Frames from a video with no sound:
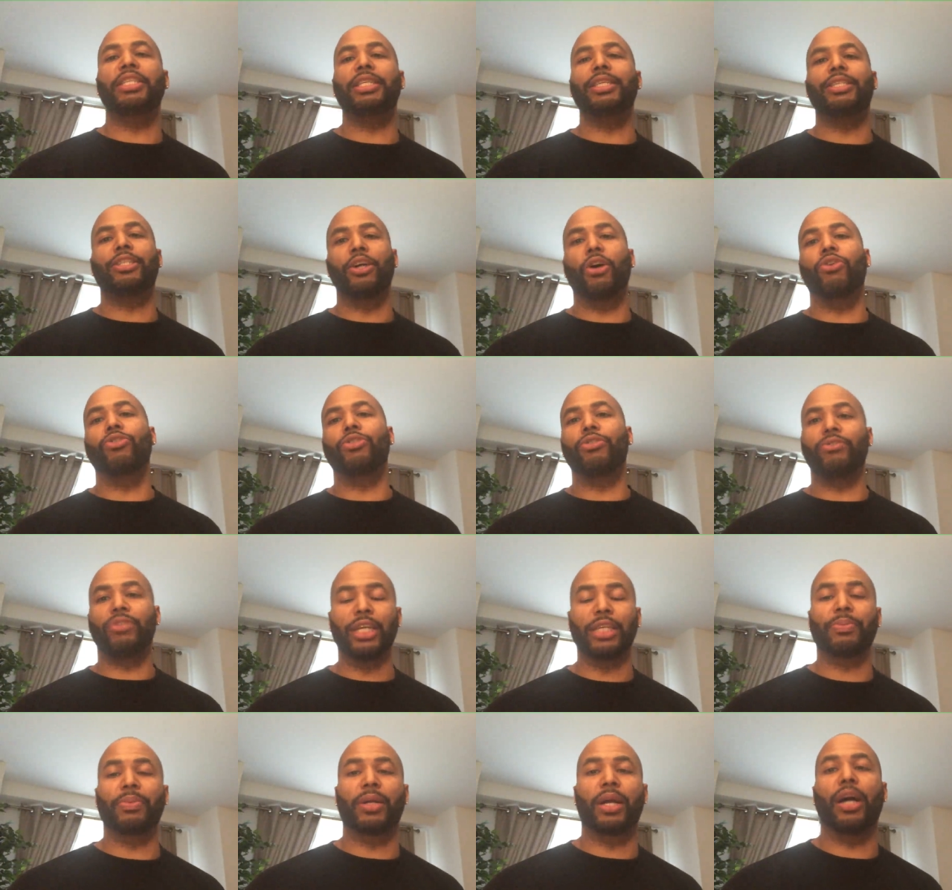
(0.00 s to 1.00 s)
she chose you
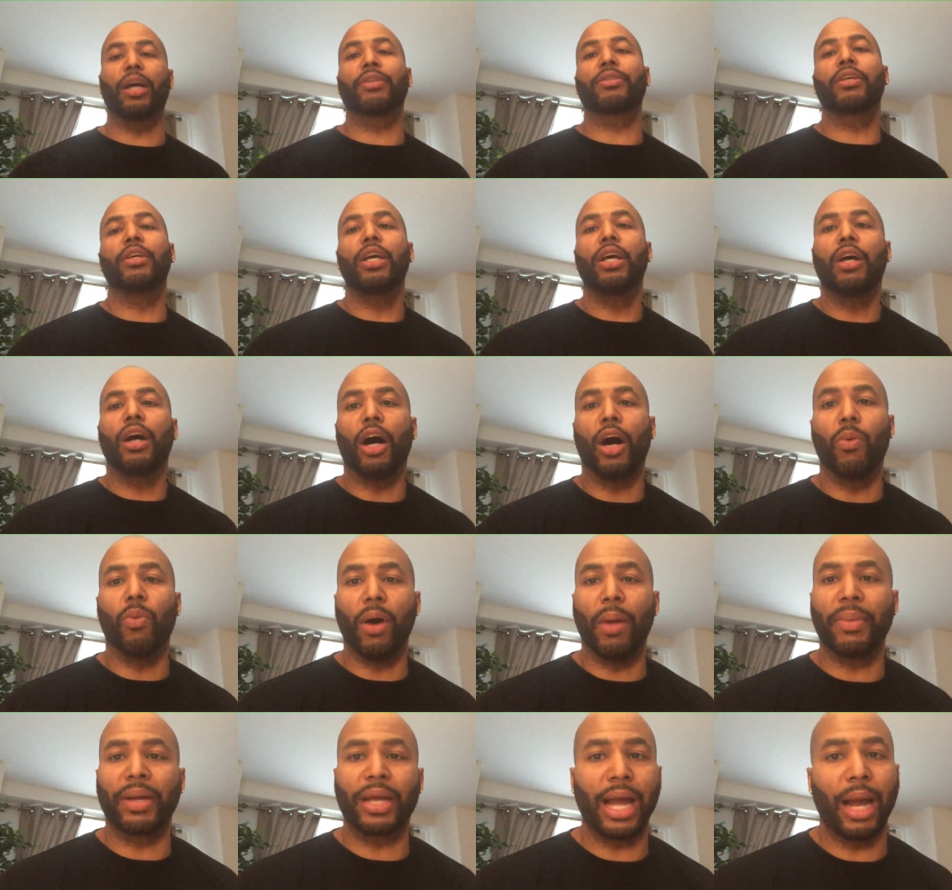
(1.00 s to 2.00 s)
just because a
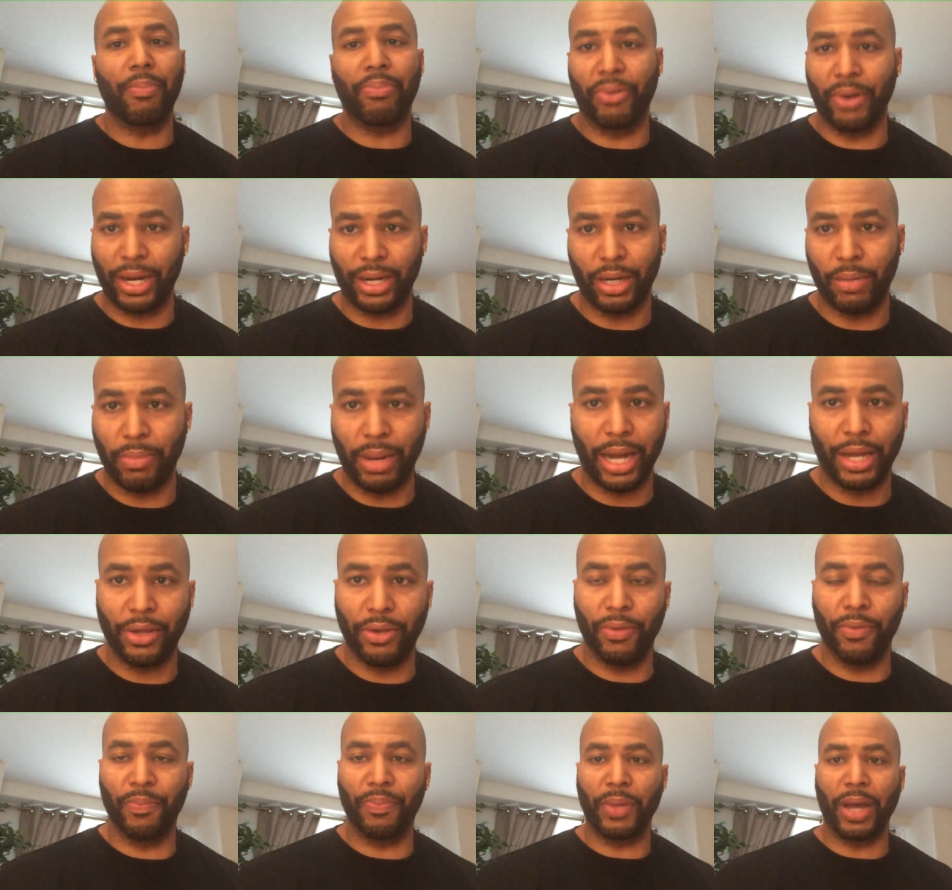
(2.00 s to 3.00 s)
woman got pregnant by you.